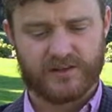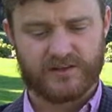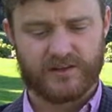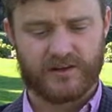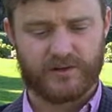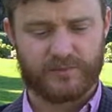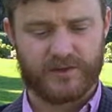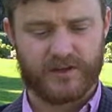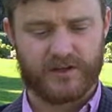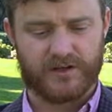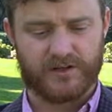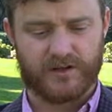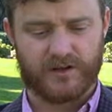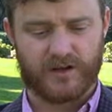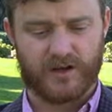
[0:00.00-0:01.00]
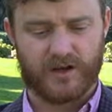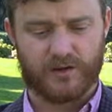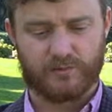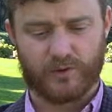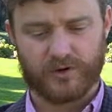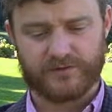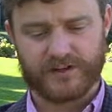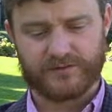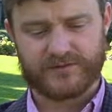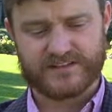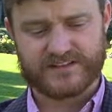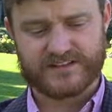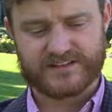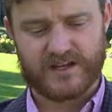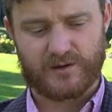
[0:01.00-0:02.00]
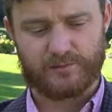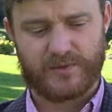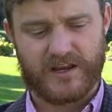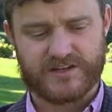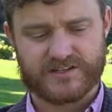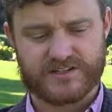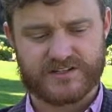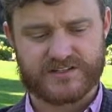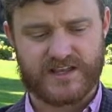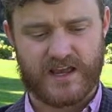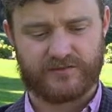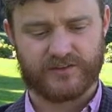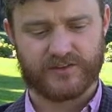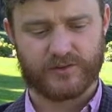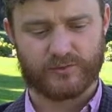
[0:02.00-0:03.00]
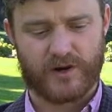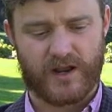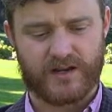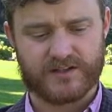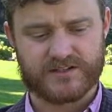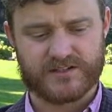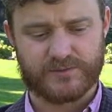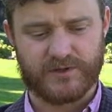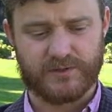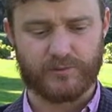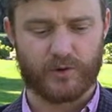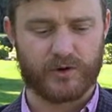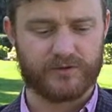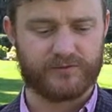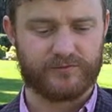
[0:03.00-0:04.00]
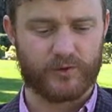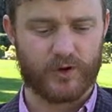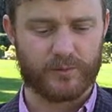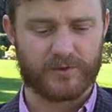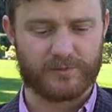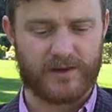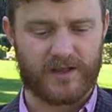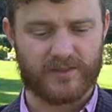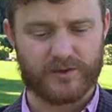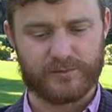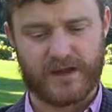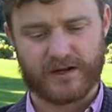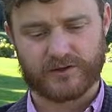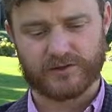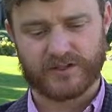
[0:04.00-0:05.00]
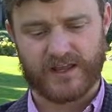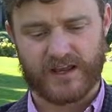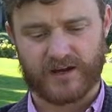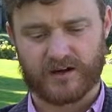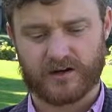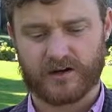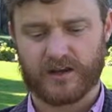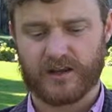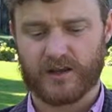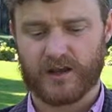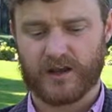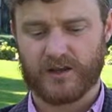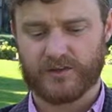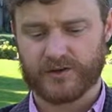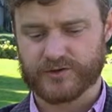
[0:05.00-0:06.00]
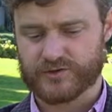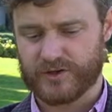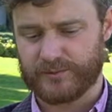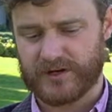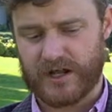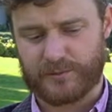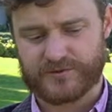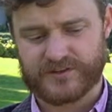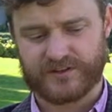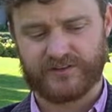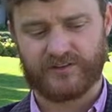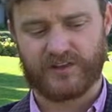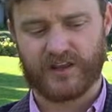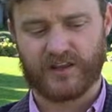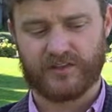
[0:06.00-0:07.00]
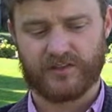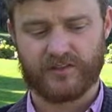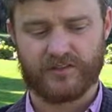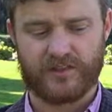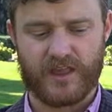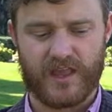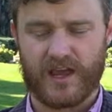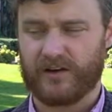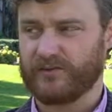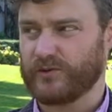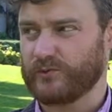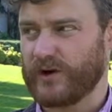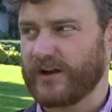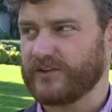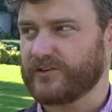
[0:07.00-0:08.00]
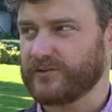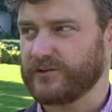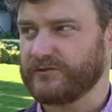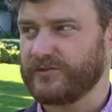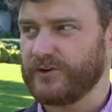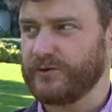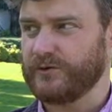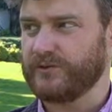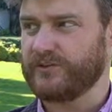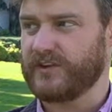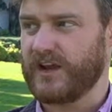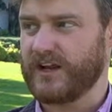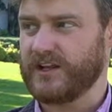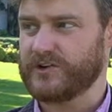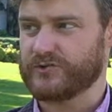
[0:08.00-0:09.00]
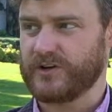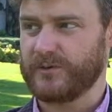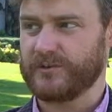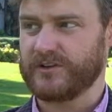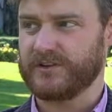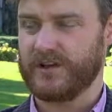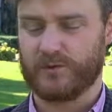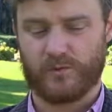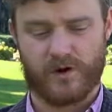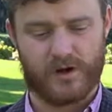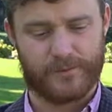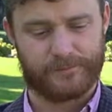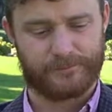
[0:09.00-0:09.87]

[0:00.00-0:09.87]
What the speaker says: There have been more of an emphasis on patients having the right to be more informed about their medical care, their treatment options, and they have the right to refuse any treatment they want.